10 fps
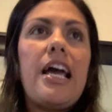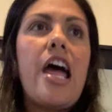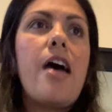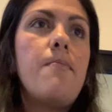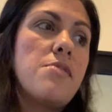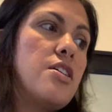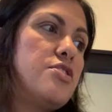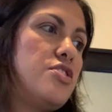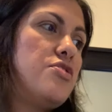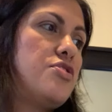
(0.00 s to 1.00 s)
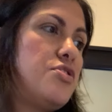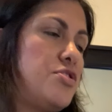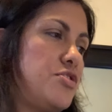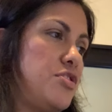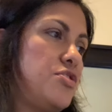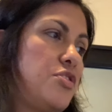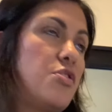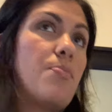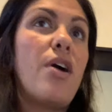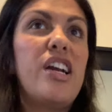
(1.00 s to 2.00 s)
to do
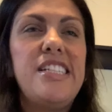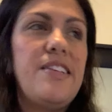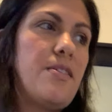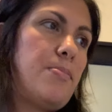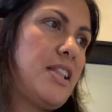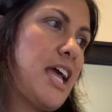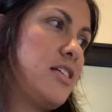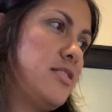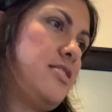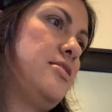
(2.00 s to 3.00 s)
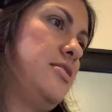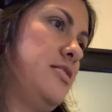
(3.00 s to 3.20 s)
the parts of the plant.